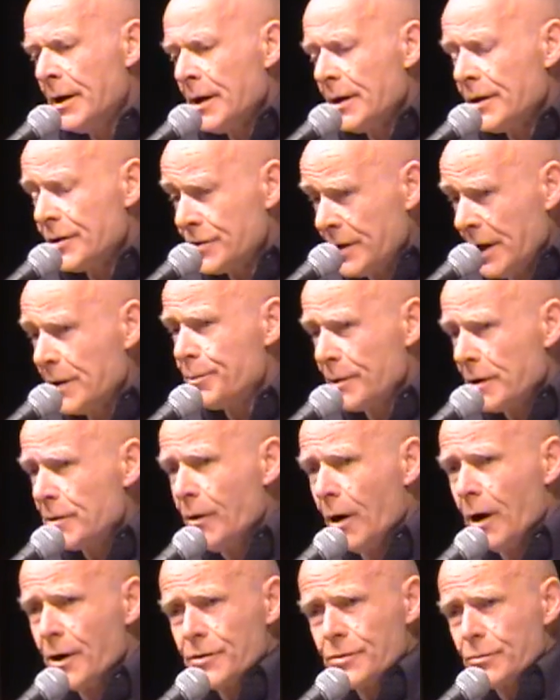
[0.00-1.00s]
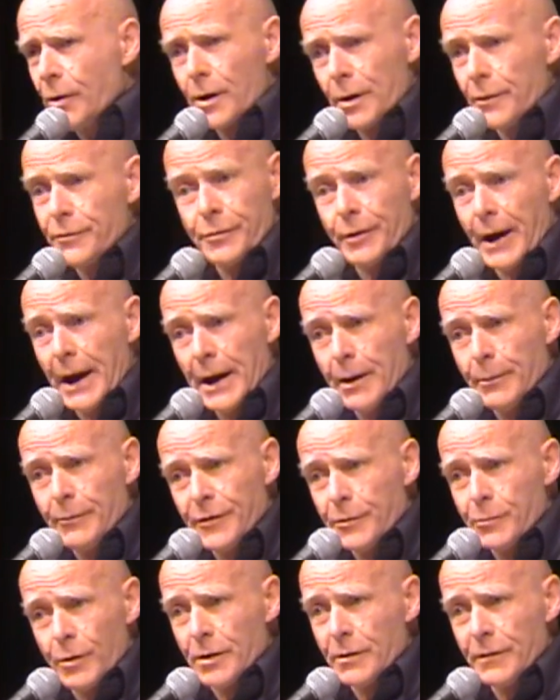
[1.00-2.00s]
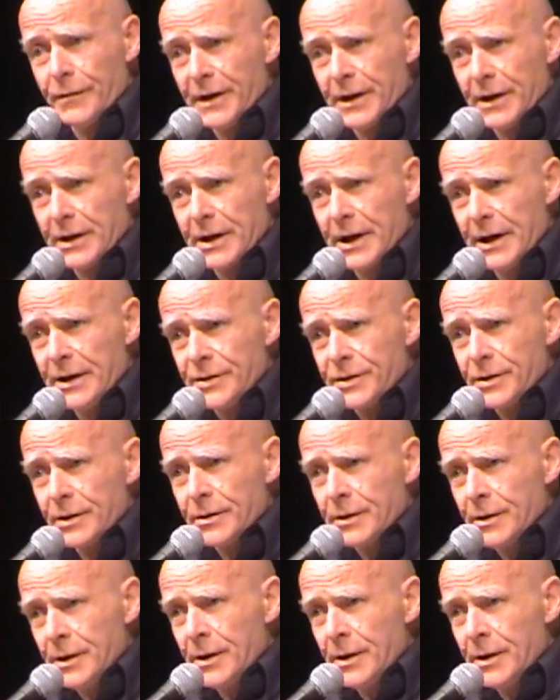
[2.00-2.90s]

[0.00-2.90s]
and the statement was one of triumph and one of vindication.